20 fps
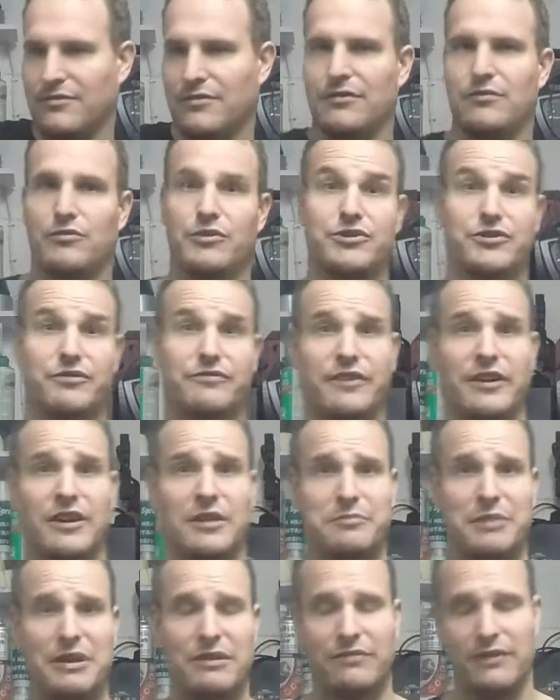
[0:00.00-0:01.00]
which are fairly
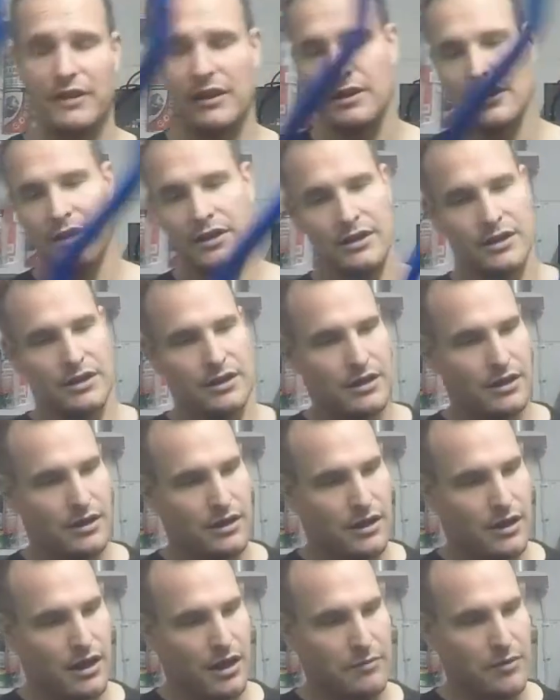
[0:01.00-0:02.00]
beefy,
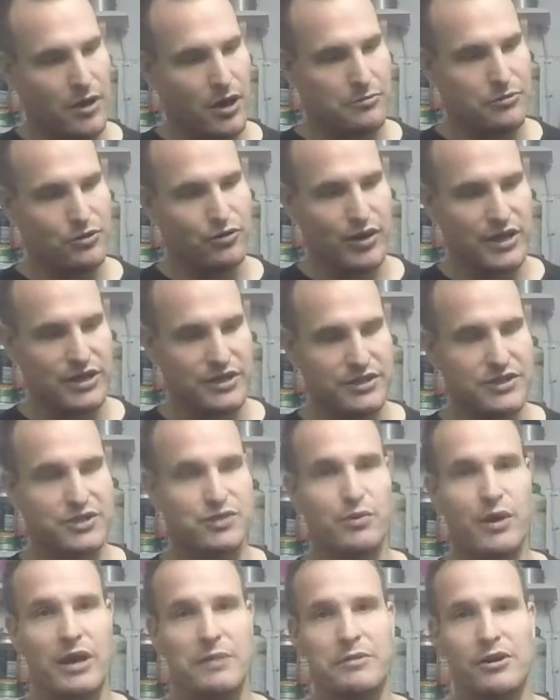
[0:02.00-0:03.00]
upgraded
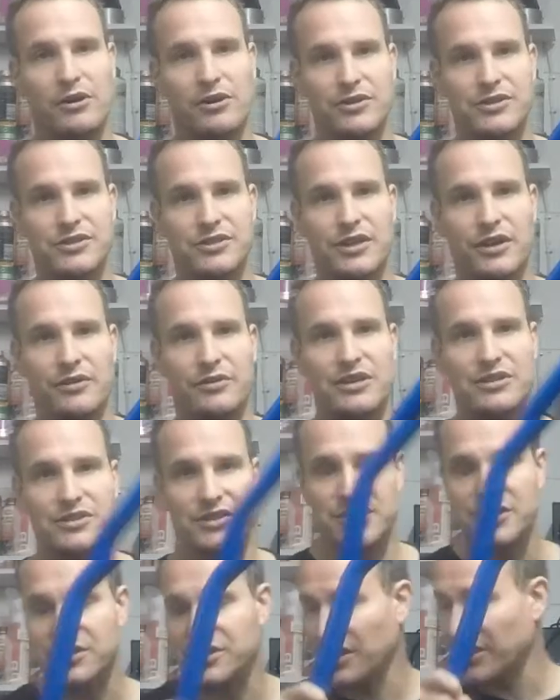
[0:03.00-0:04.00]
sway bars. Now these
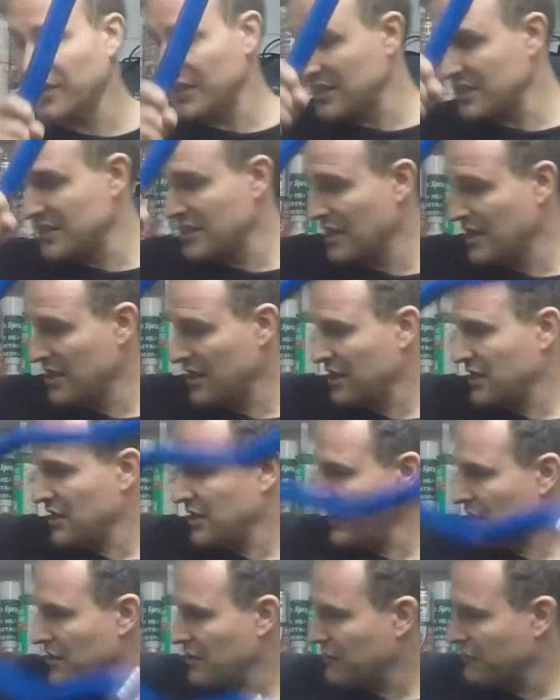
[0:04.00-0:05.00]
are designed
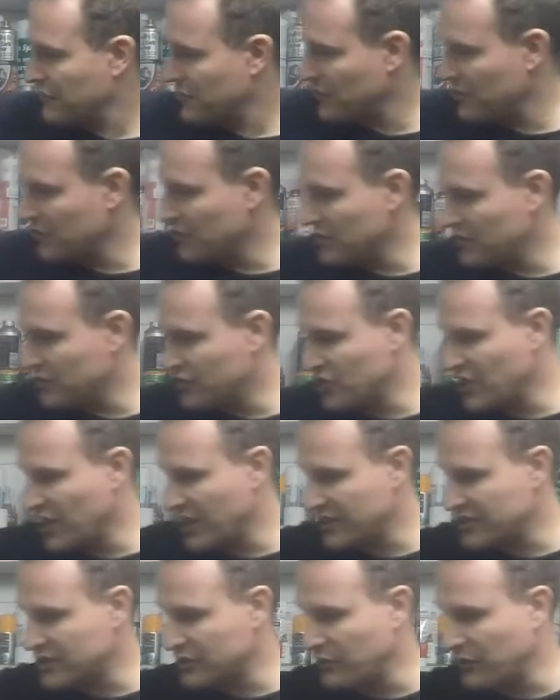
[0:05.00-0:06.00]
for the
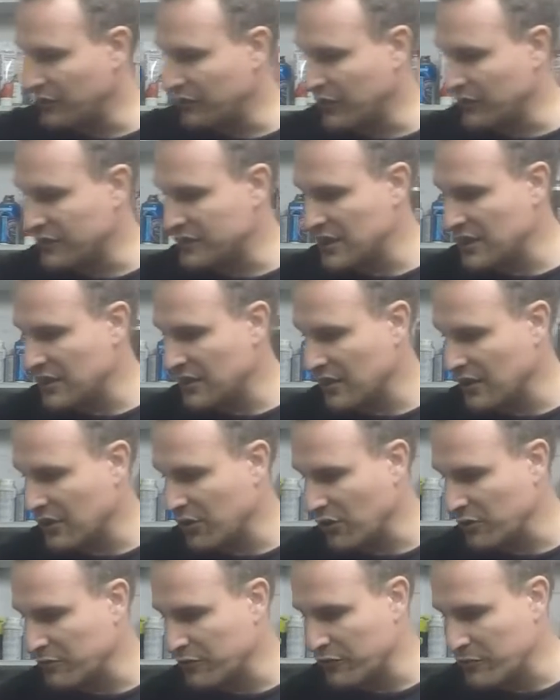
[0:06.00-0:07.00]
GS350. I
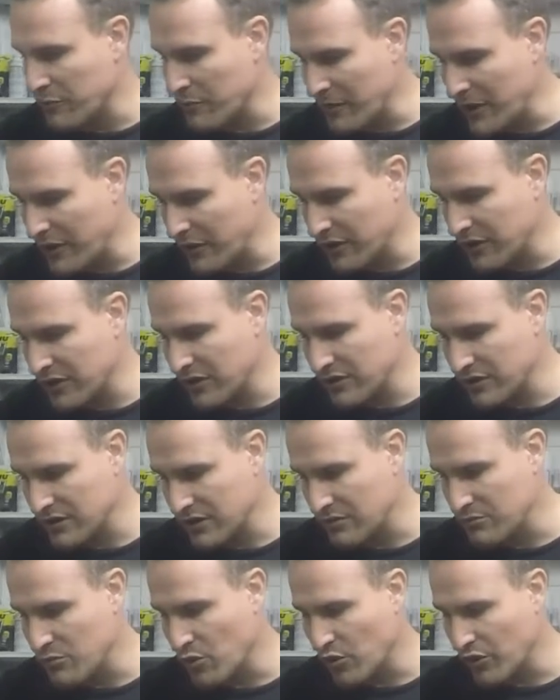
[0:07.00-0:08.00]
got them from America,
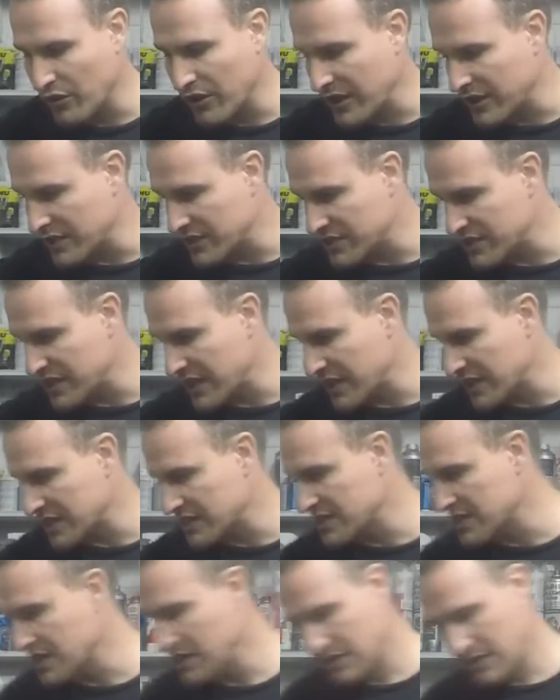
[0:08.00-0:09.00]
and more on that in a
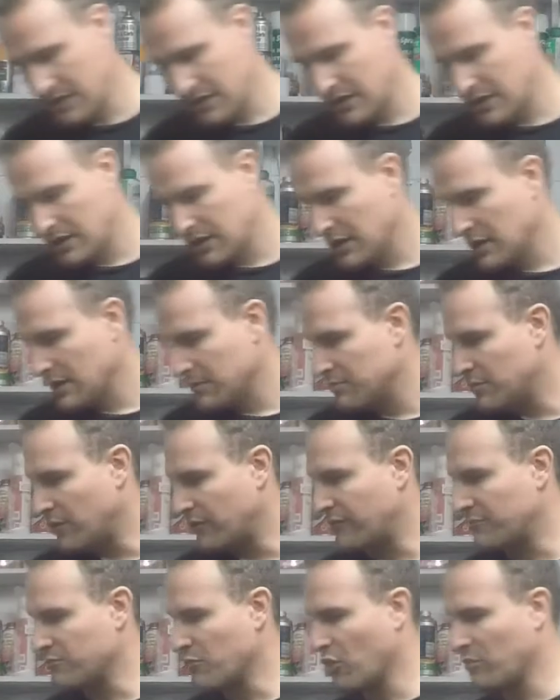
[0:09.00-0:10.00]
second.
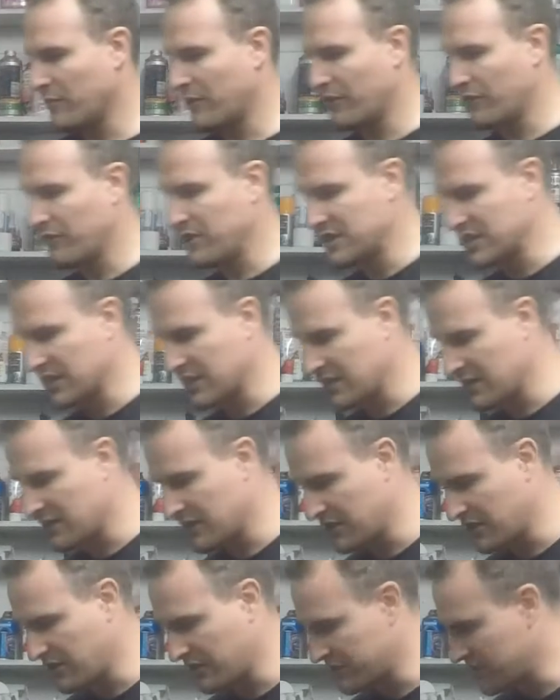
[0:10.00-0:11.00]
But from all my reading
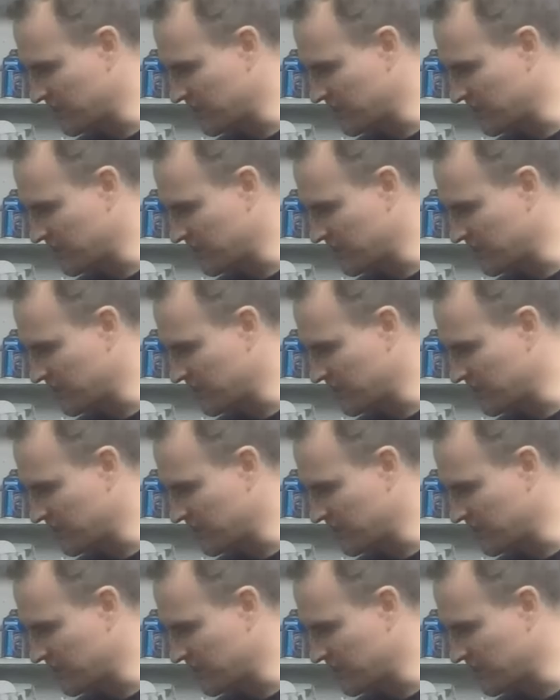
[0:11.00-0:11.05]
that I've